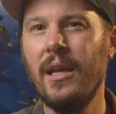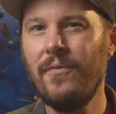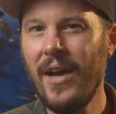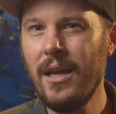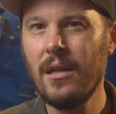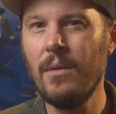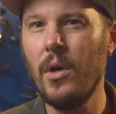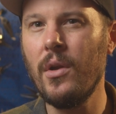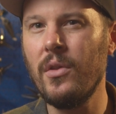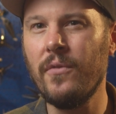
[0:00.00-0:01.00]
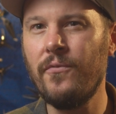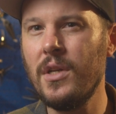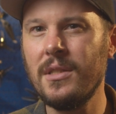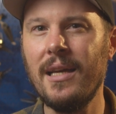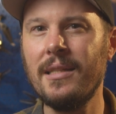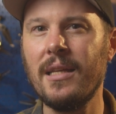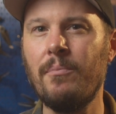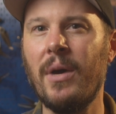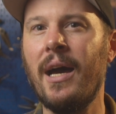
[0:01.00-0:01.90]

If I had a Komodo, the first lens I'd